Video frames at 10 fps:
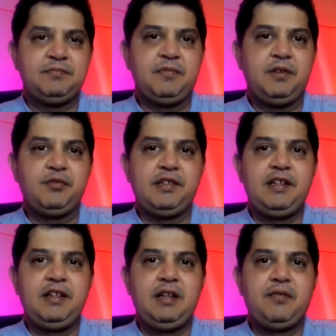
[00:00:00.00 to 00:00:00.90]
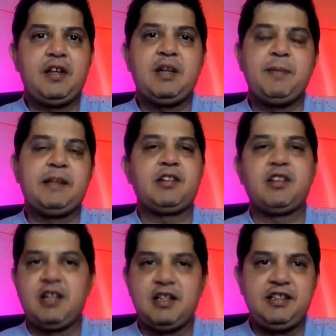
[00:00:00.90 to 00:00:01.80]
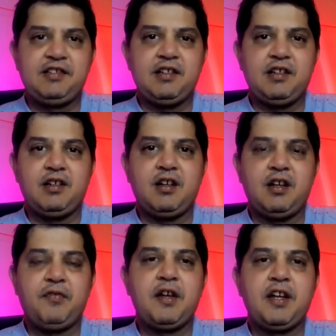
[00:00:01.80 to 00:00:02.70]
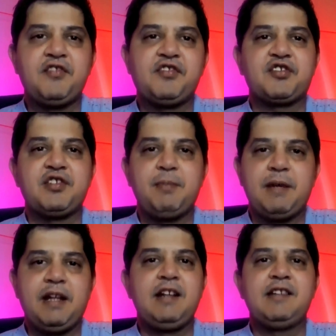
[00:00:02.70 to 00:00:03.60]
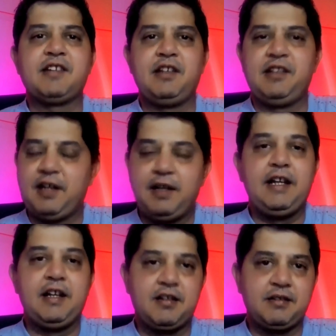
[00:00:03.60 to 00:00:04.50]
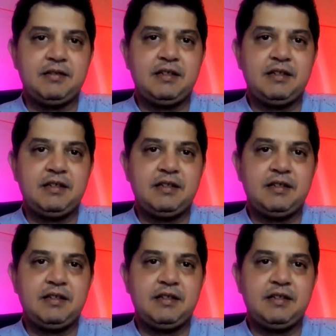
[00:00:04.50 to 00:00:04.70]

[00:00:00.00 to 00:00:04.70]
using different methodologies or different instruction materials are needed